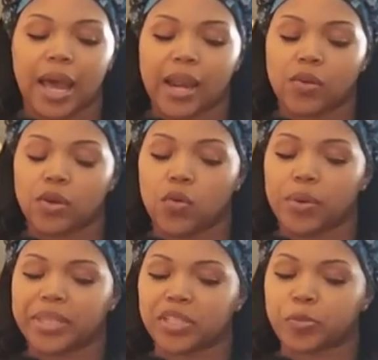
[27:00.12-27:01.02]
I don't know
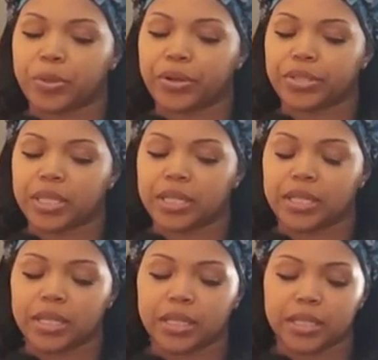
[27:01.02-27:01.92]
what this person
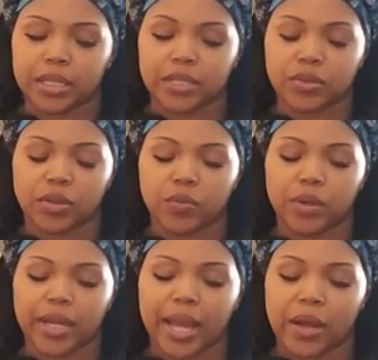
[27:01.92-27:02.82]
does or
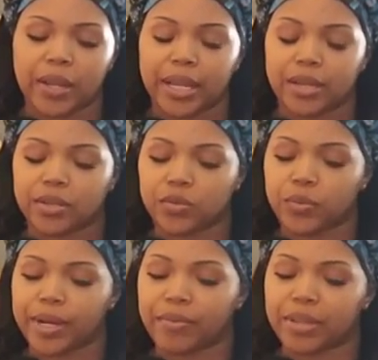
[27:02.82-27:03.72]
what how they do
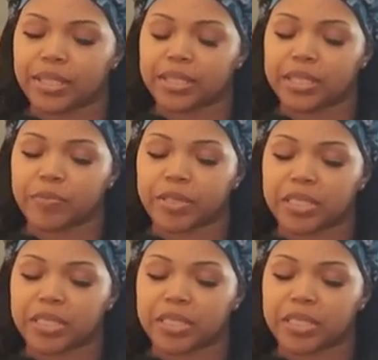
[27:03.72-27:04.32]
whatever this is, but